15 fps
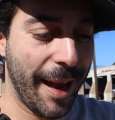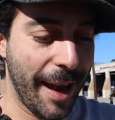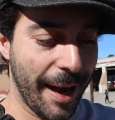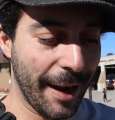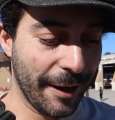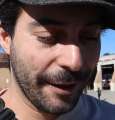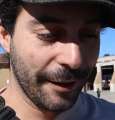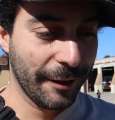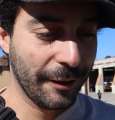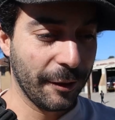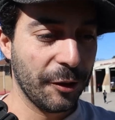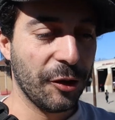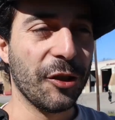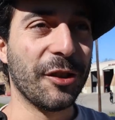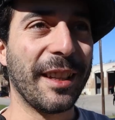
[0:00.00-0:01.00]
And
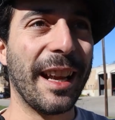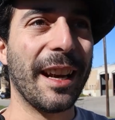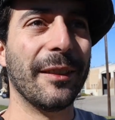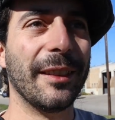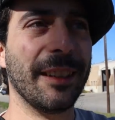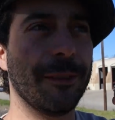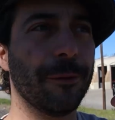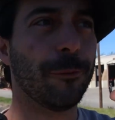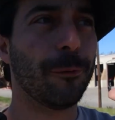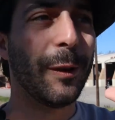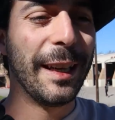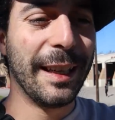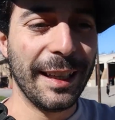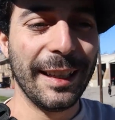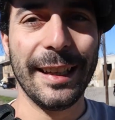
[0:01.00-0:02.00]
just kind of
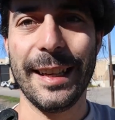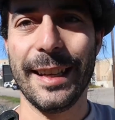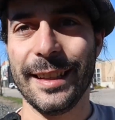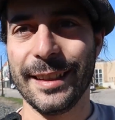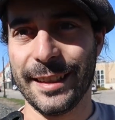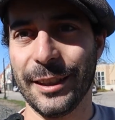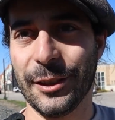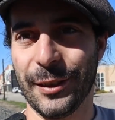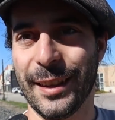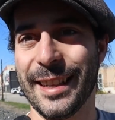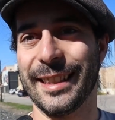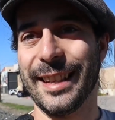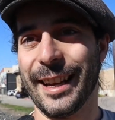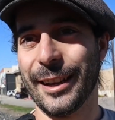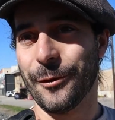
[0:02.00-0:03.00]
really leans into
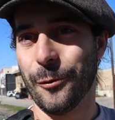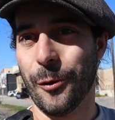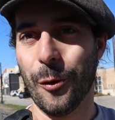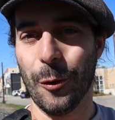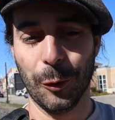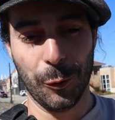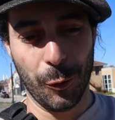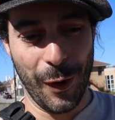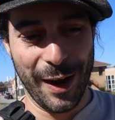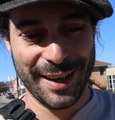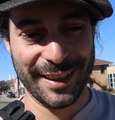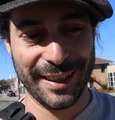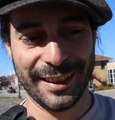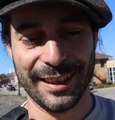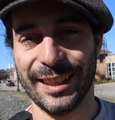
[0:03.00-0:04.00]
this like Old
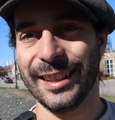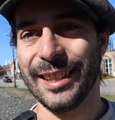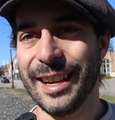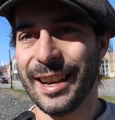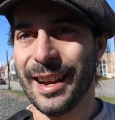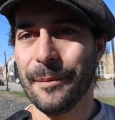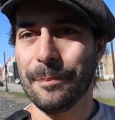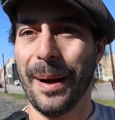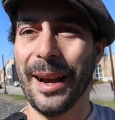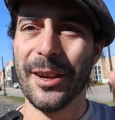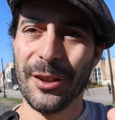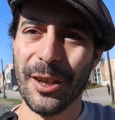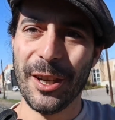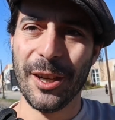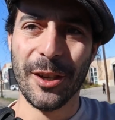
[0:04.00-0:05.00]
West,
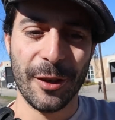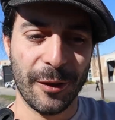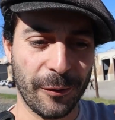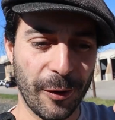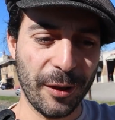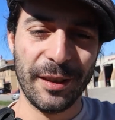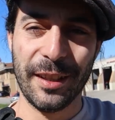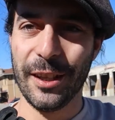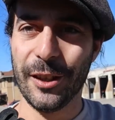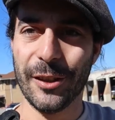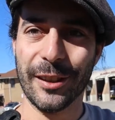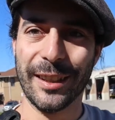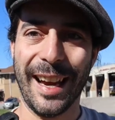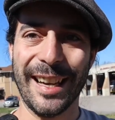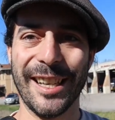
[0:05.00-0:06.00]
pioneer,
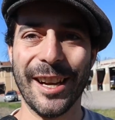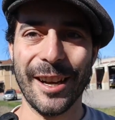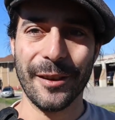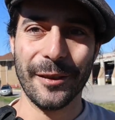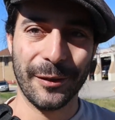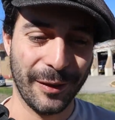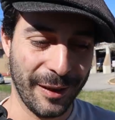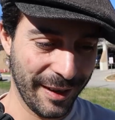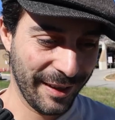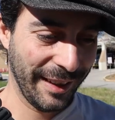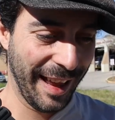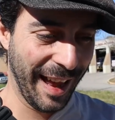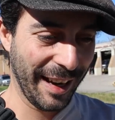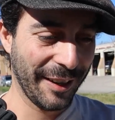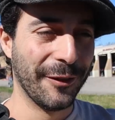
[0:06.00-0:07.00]
frontier kind of
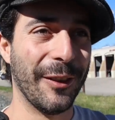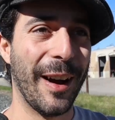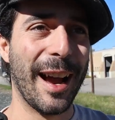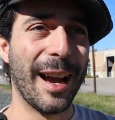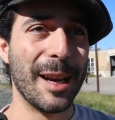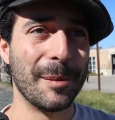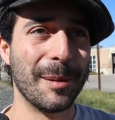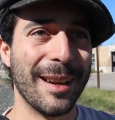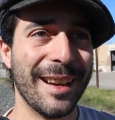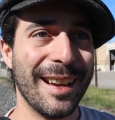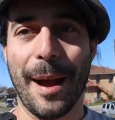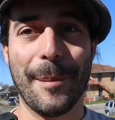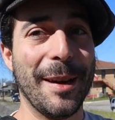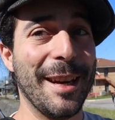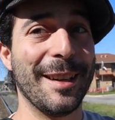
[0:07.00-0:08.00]
like vibe.
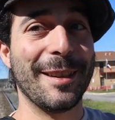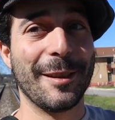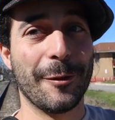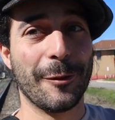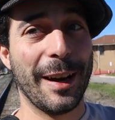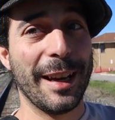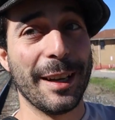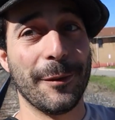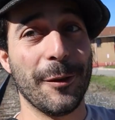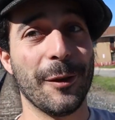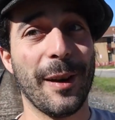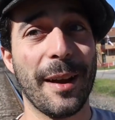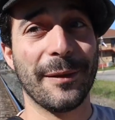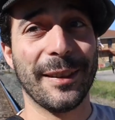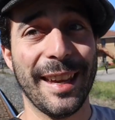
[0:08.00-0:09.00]
I mean, great if you
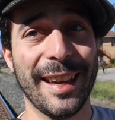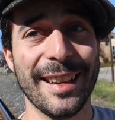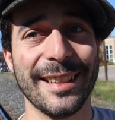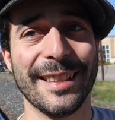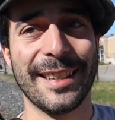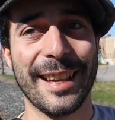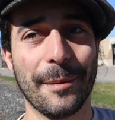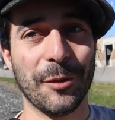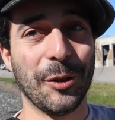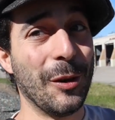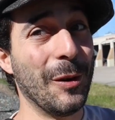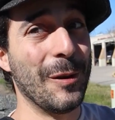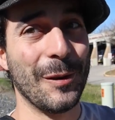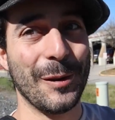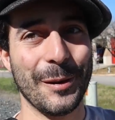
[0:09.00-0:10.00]
have kids. I'm
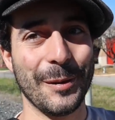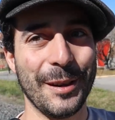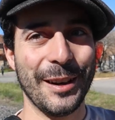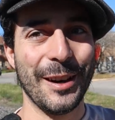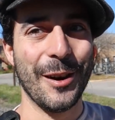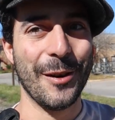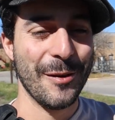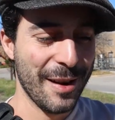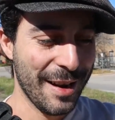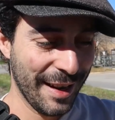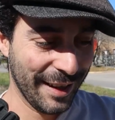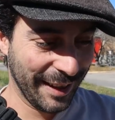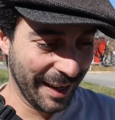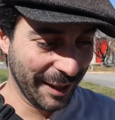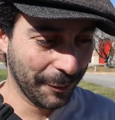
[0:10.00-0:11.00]
sure, you know,
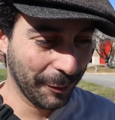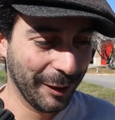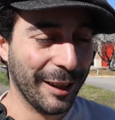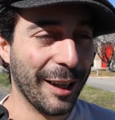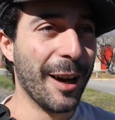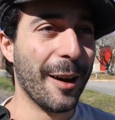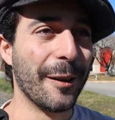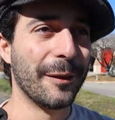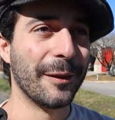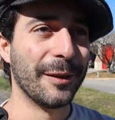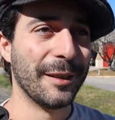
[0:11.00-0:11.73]
kids would love